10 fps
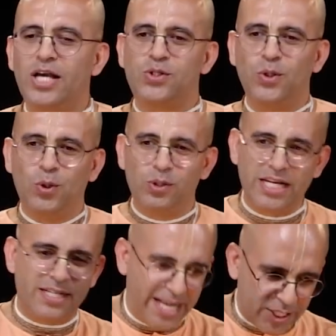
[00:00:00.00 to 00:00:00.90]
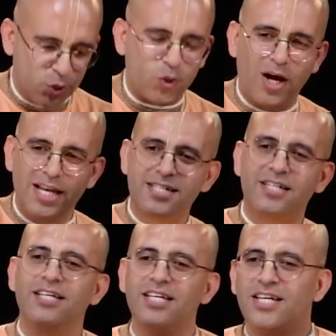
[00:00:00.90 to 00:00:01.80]
I used to sit next to
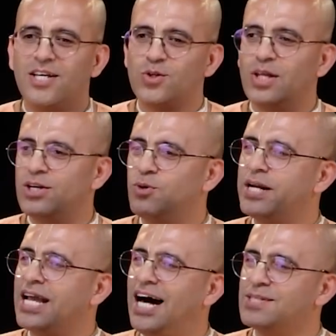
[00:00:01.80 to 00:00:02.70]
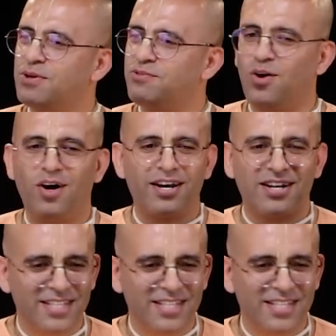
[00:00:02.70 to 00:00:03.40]
toilet so that nobody asked me for